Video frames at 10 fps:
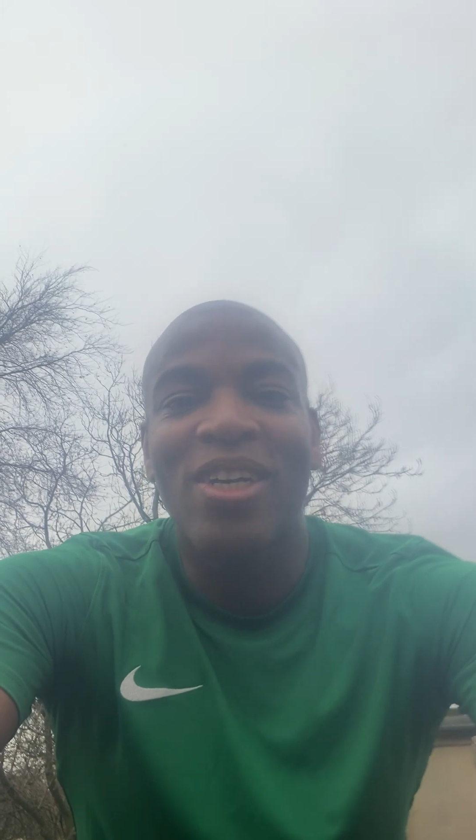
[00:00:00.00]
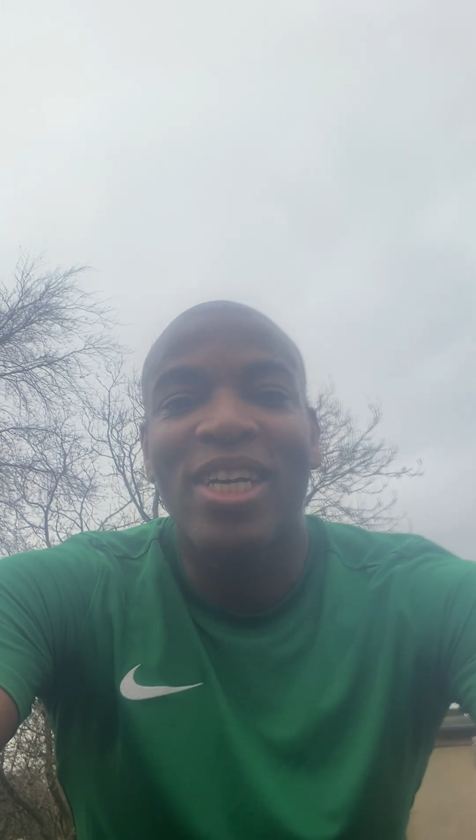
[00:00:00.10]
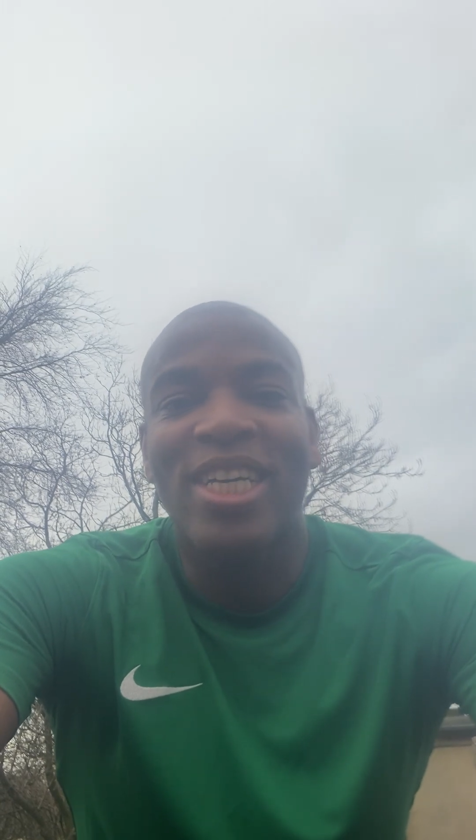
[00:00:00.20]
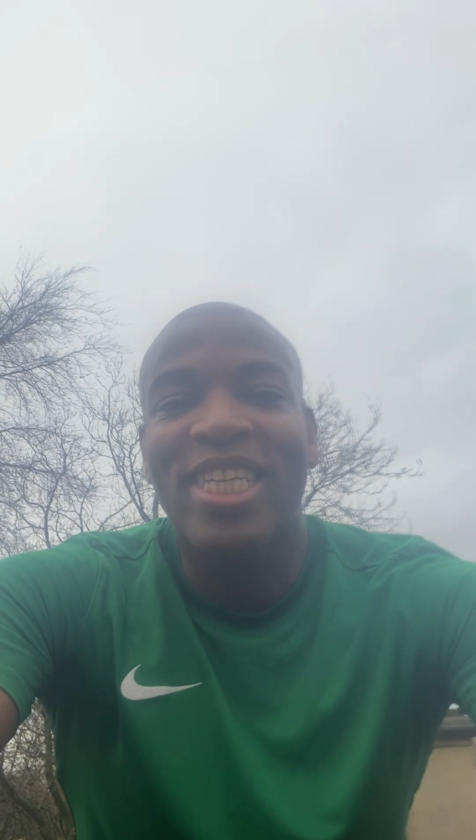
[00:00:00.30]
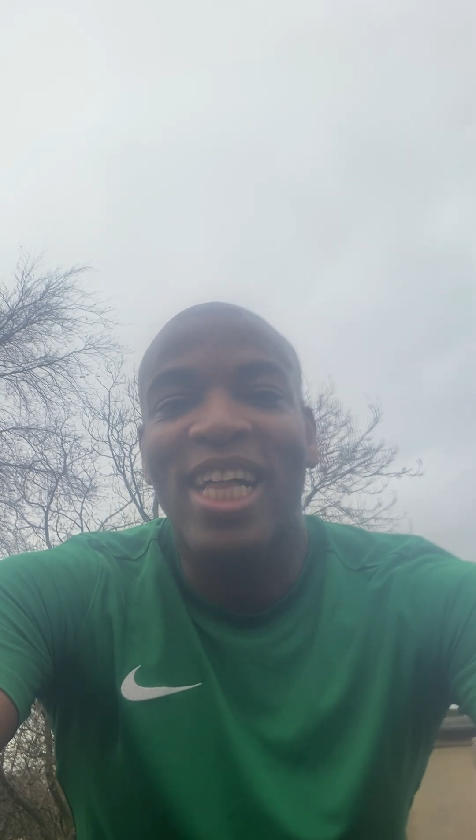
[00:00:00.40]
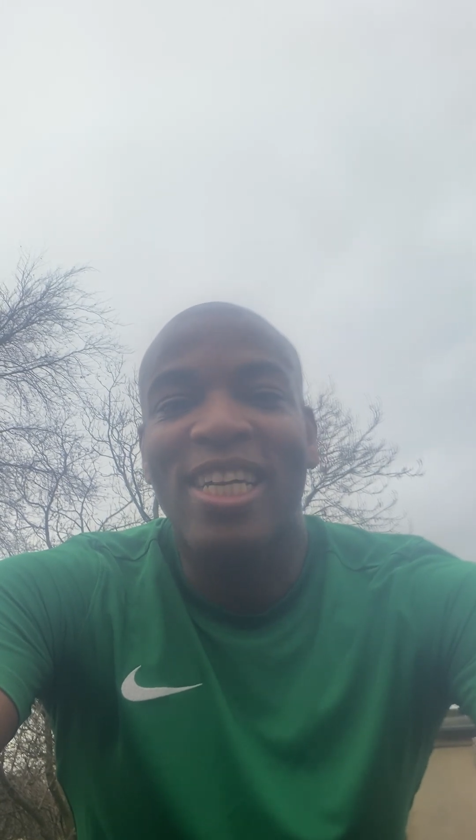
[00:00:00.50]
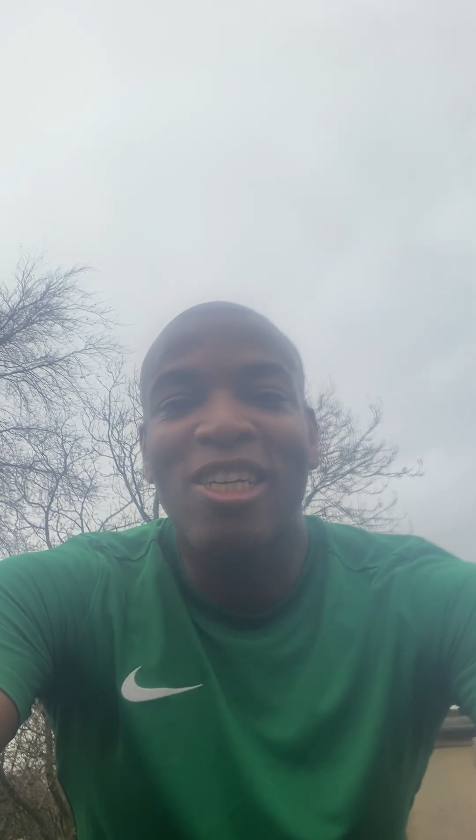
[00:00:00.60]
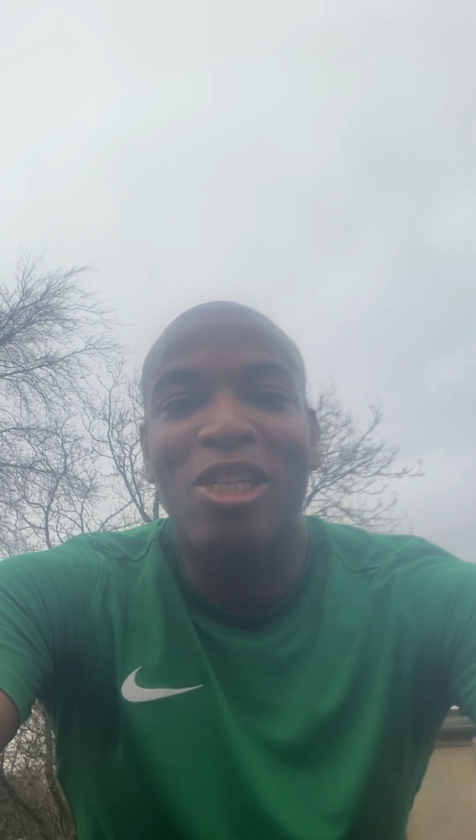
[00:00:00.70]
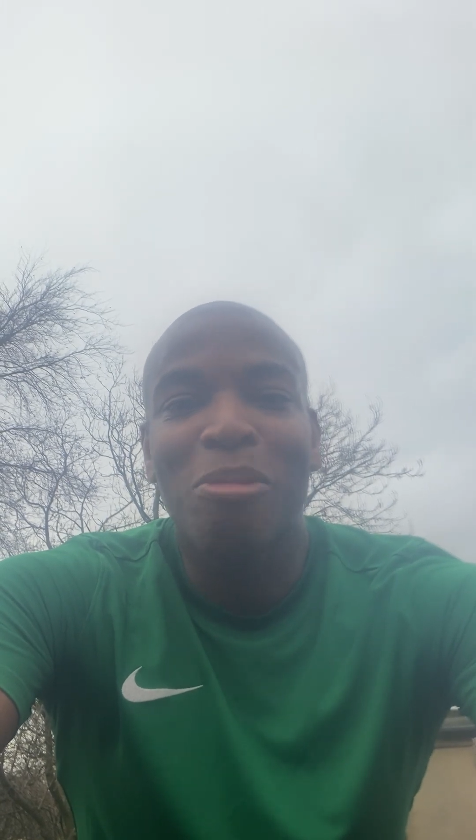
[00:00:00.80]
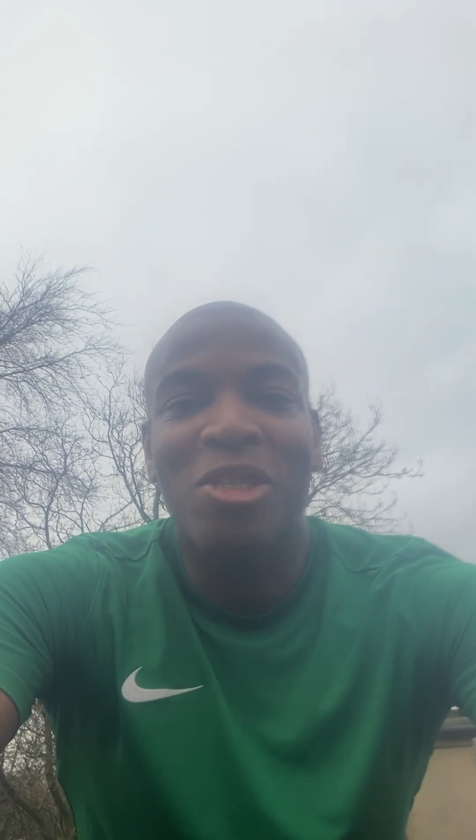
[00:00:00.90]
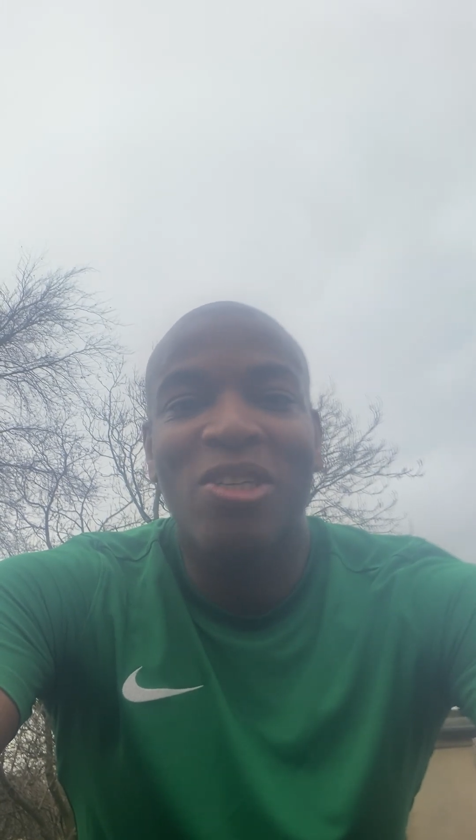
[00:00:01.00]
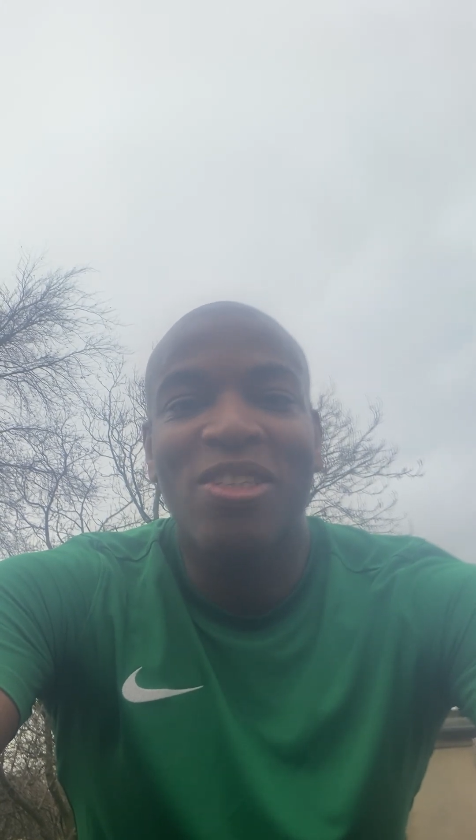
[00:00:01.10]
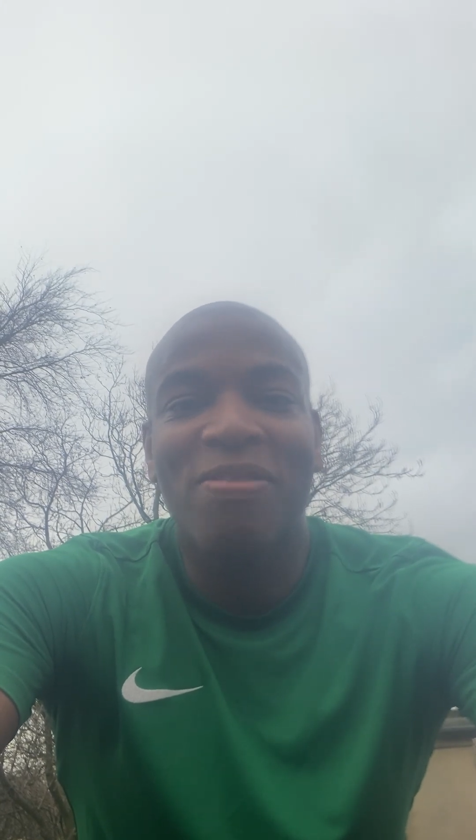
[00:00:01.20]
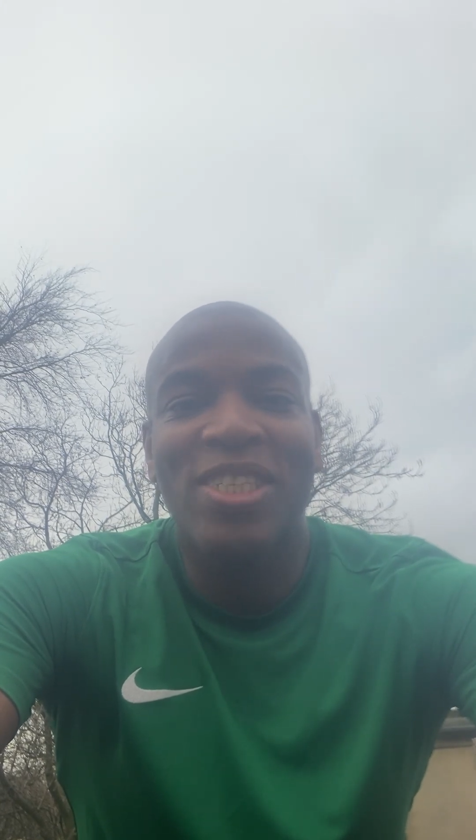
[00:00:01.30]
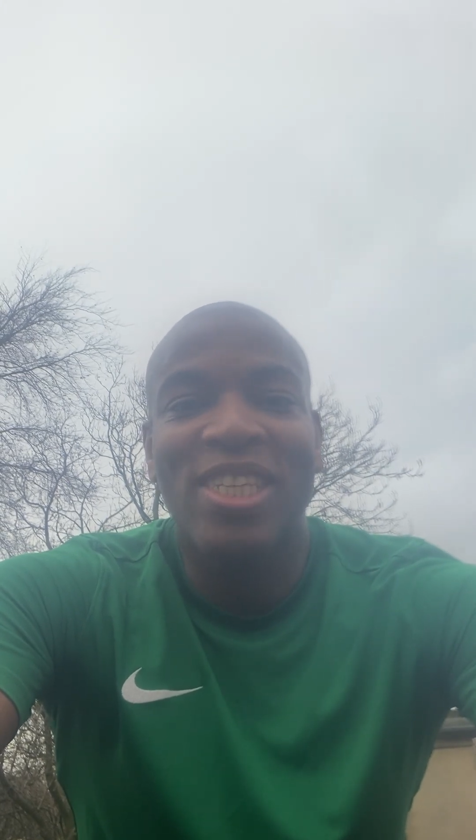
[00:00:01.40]
Italian clubs, because
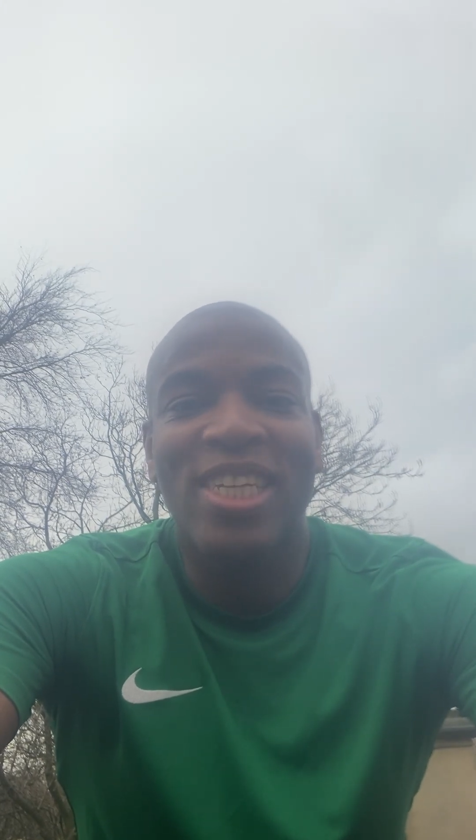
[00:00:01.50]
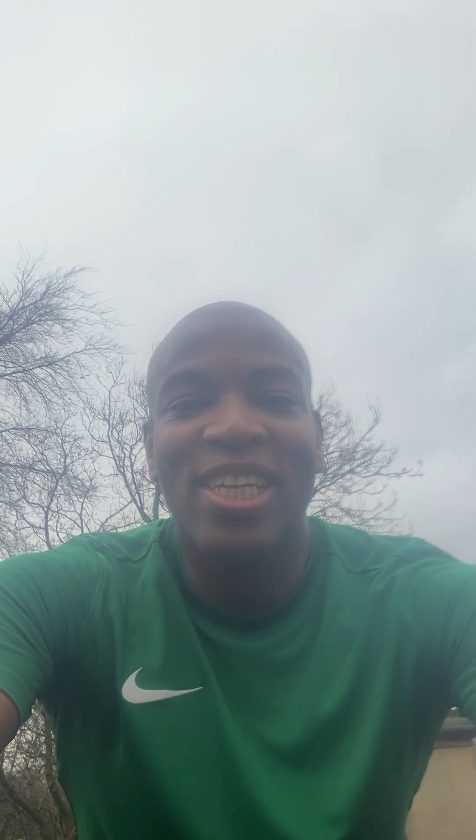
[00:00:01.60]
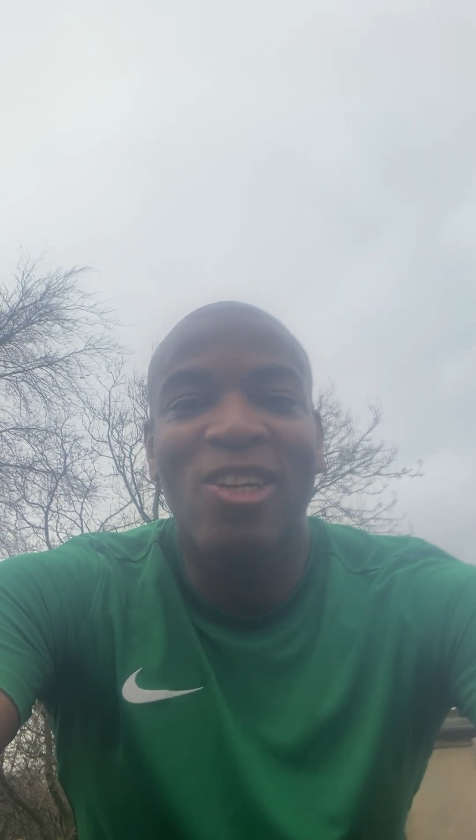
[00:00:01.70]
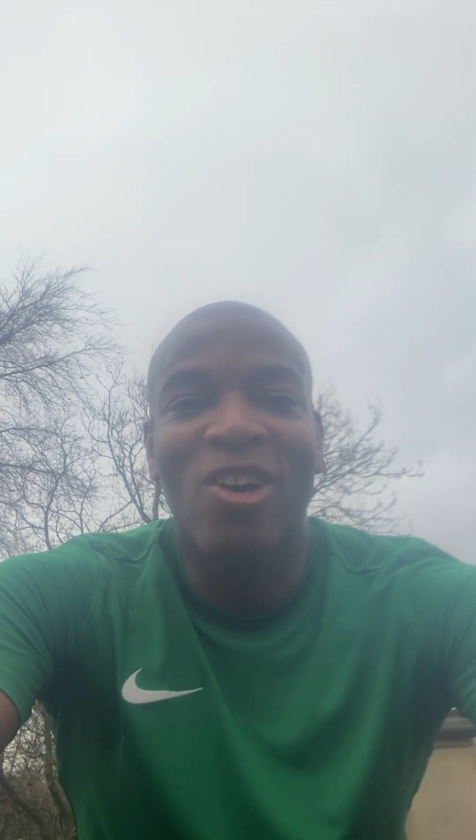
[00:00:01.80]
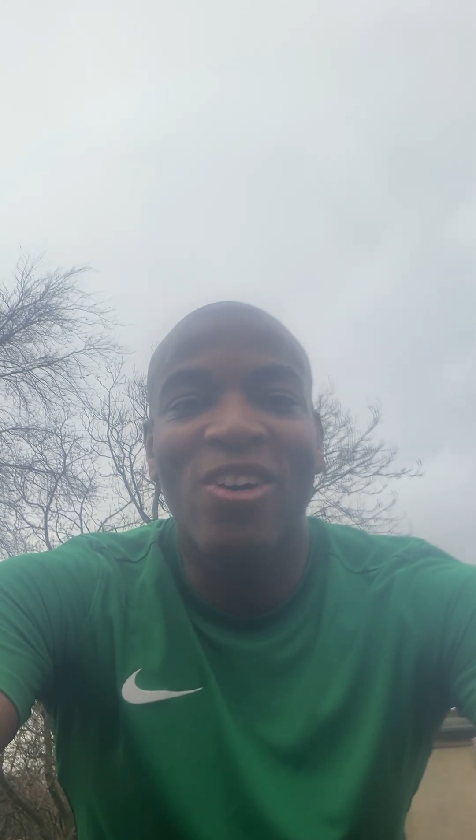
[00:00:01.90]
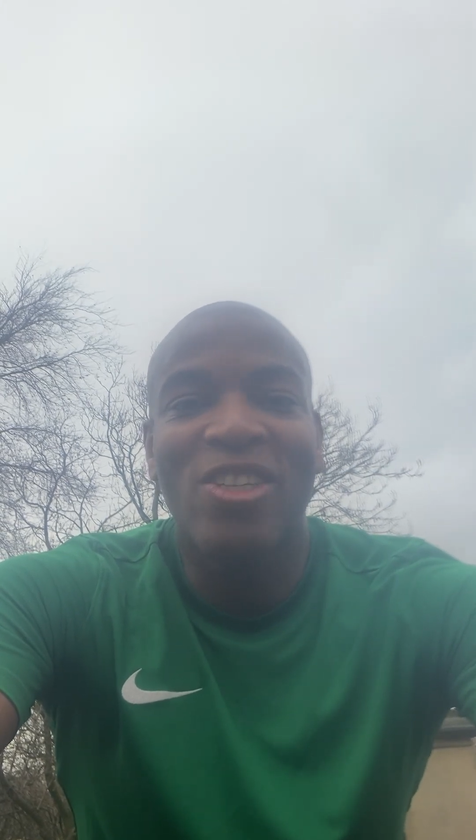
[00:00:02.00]
obviously they're not